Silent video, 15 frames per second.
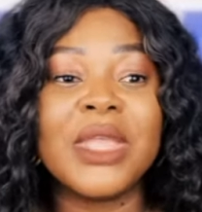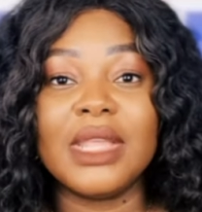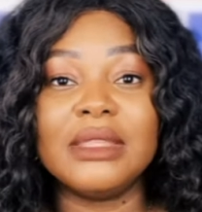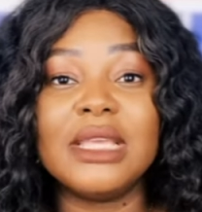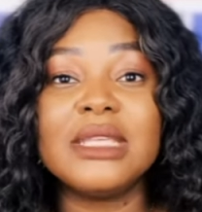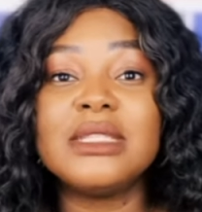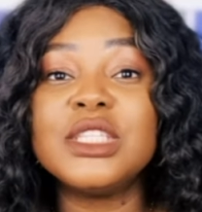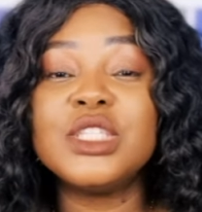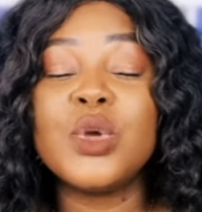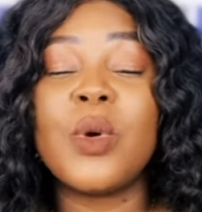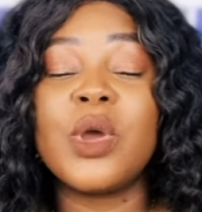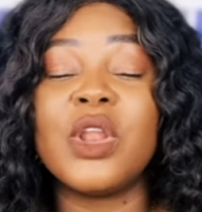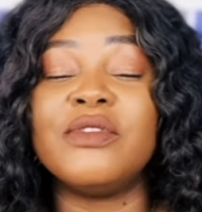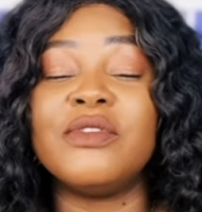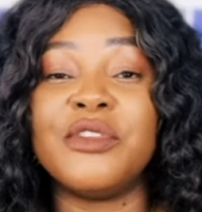This is the
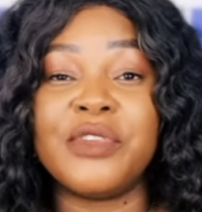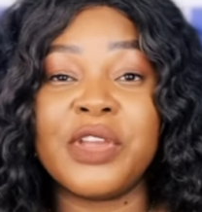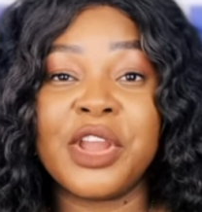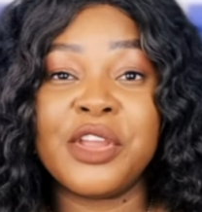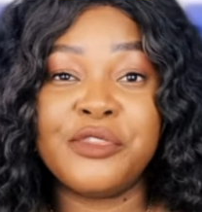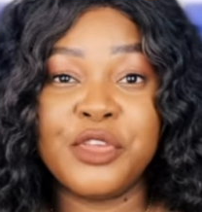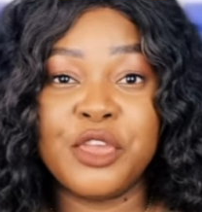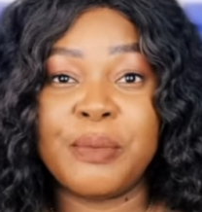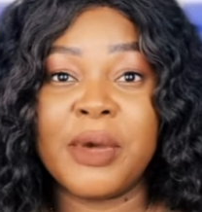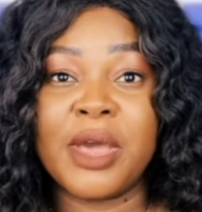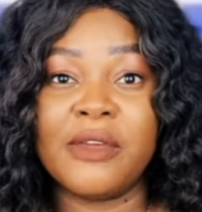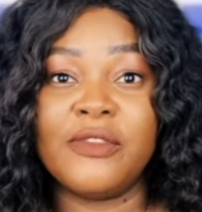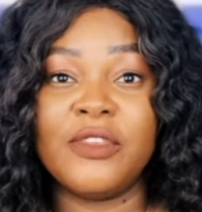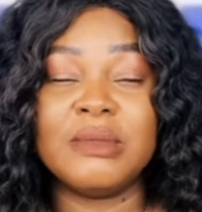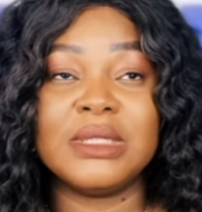one of the very few
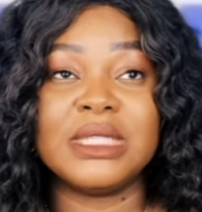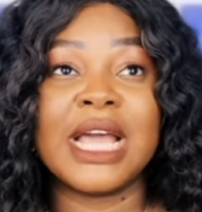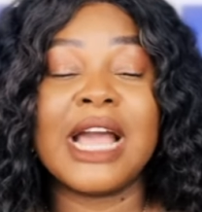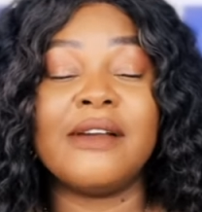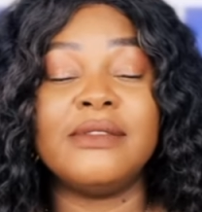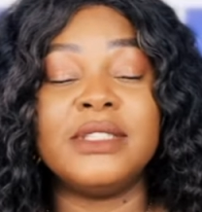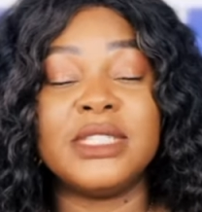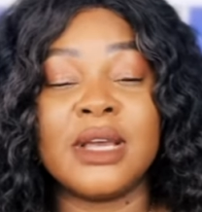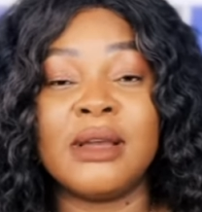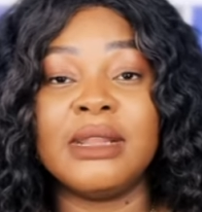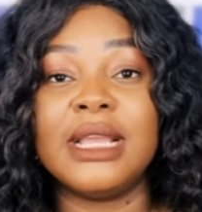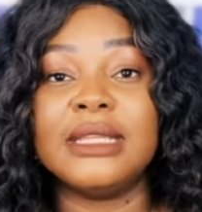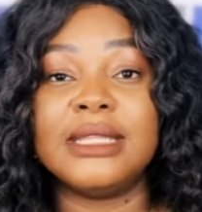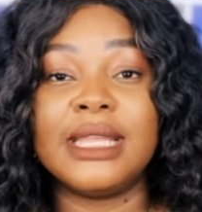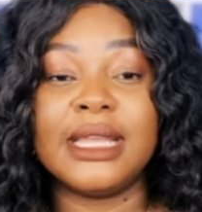perfumes that I've
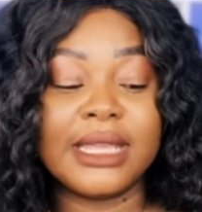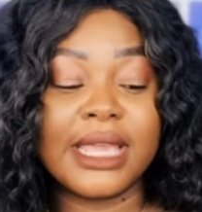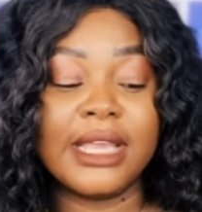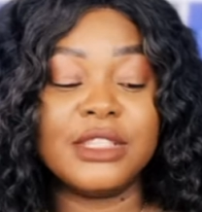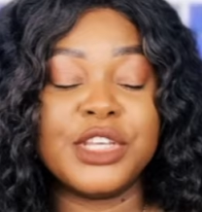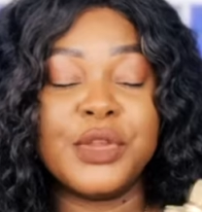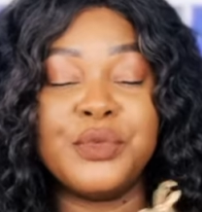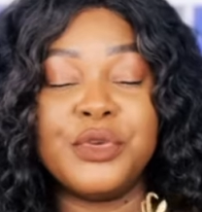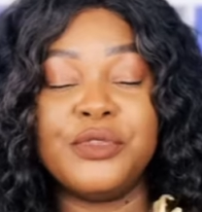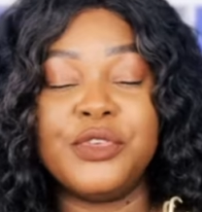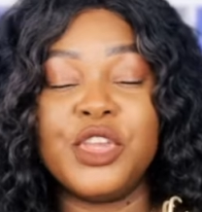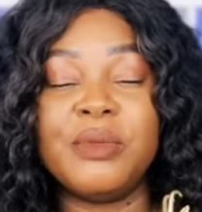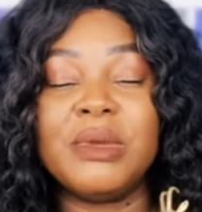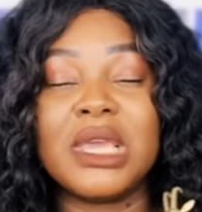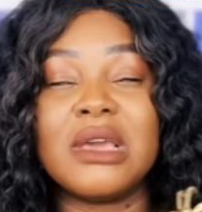done a dedicated
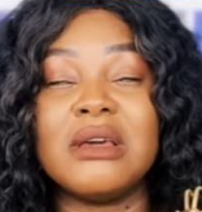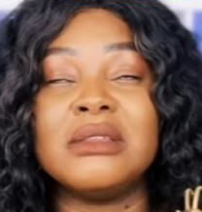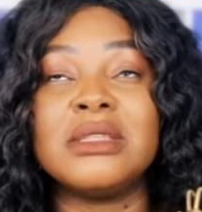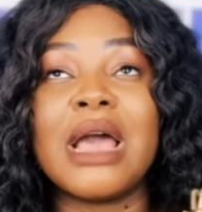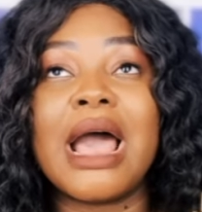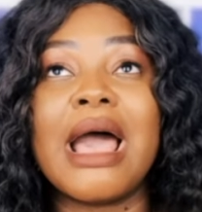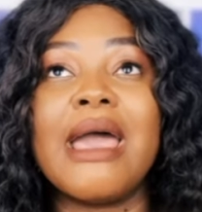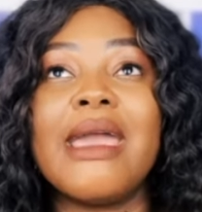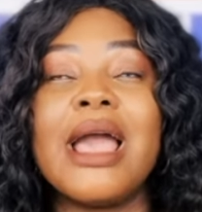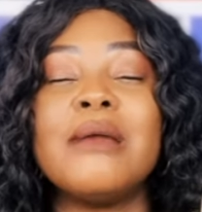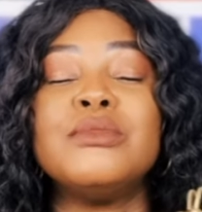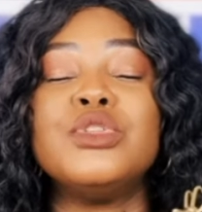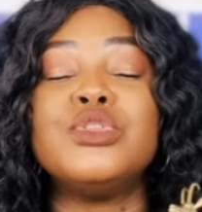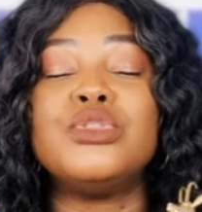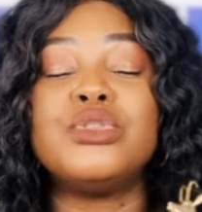review because I
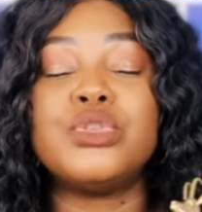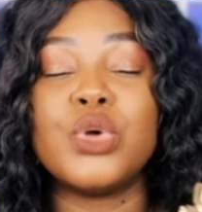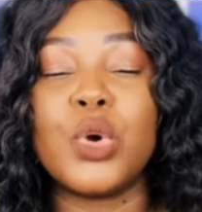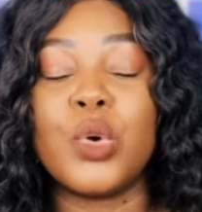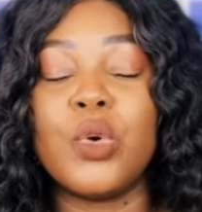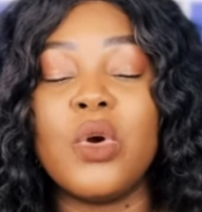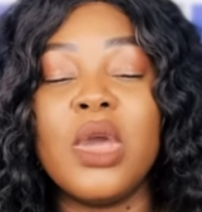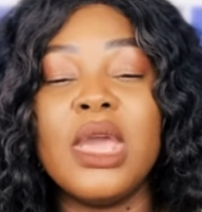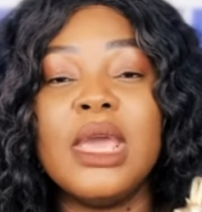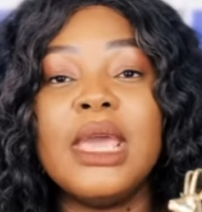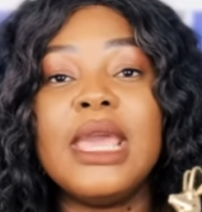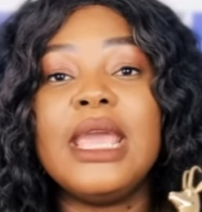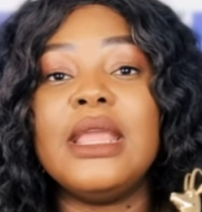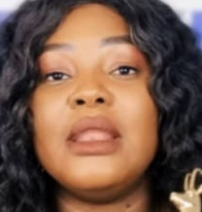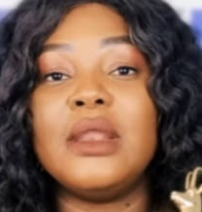am so
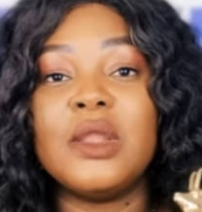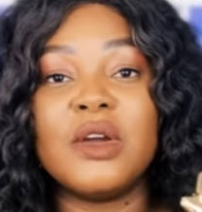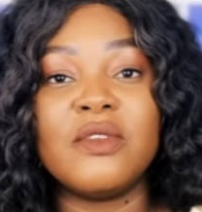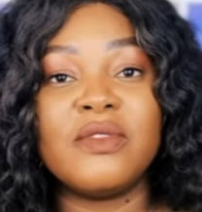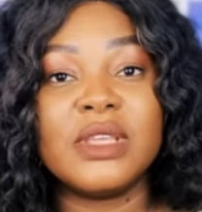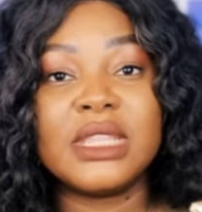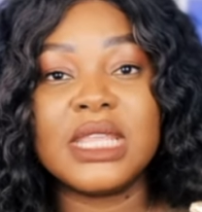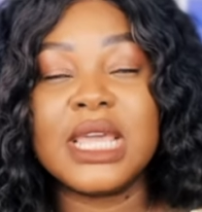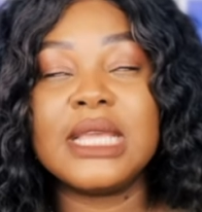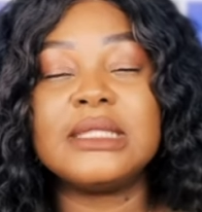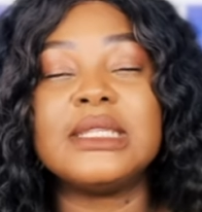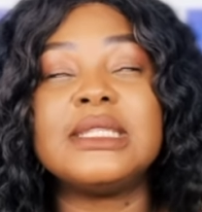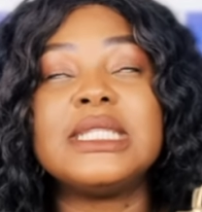in love with it.